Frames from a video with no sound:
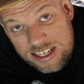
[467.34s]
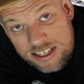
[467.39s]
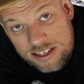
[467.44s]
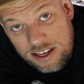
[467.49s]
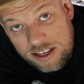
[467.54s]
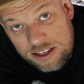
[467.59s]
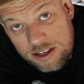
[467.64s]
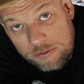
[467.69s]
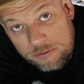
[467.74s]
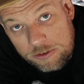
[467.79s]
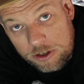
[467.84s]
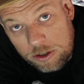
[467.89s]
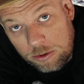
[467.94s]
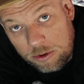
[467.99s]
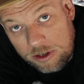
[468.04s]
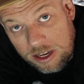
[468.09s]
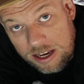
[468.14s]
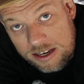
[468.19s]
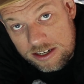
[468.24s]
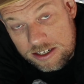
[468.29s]
it's like your fuel
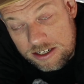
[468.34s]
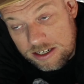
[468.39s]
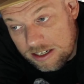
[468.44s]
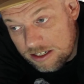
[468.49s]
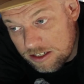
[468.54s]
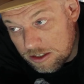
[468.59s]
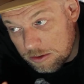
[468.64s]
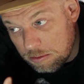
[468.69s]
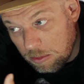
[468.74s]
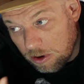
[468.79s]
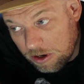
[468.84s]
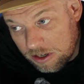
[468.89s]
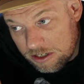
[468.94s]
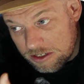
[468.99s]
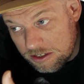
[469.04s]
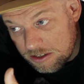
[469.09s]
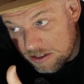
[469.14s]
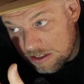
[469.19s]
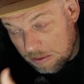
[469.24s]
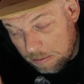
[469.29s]
gauge, and it just
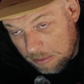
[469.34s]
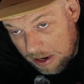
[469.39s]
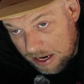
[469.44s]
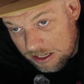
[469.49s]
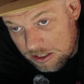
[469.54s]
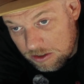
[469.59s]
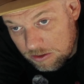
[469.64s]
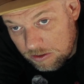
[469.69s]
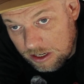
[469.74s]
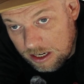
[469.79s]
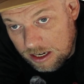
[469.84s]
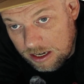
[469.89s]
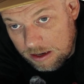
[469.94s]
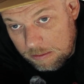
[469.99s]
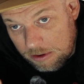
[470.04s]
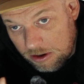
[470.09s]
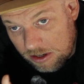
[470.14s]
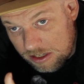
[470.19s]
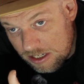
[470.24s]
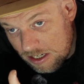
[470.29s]
monitors the battery, it
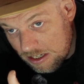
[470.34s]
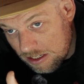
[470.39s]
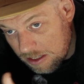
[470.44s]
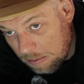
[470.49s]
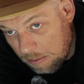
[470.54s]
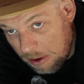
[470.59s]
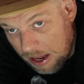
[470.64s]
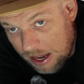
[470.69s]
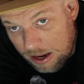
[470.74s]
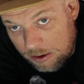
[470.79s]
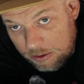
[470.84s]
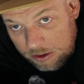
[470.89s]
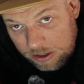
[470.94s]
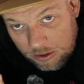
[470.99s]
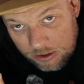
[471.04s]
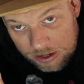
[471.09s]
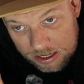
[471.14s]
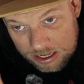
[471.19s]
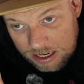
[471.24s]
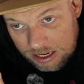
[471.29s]
monitors the power
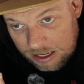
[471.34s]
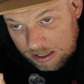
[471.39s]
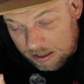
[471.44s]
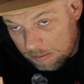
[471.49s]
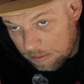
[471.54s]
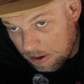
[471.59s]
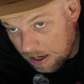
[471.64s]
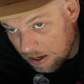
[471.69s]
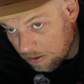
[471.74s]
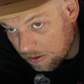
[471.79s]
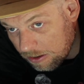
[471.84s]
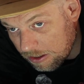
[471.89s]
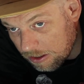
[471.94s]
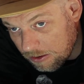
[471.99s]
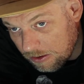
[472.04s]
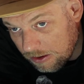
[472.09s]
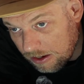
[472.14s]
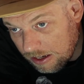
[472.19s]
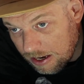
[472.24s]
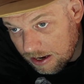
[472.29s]
going in, the power
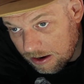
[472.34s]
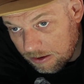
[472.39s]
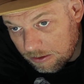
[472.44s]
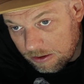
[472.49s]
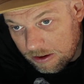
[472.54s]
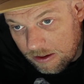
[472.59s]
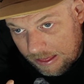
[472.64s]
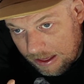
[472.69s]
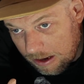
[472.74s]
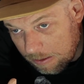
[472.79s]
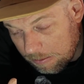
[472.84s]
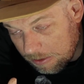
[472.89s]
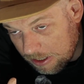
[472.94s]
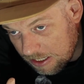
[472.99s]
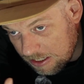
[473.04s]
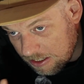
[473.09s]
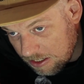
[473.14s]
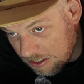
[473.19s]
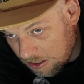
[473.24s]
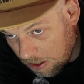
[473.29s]
going out, how many
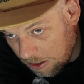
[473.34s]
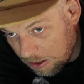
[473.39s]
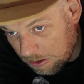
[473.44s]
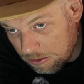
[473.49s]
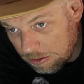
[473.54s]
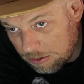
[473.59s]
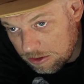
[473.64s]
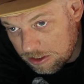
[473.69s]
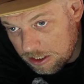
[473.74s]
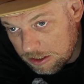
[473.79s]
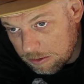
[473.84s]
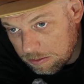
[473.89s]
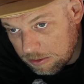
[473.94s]
cycles it's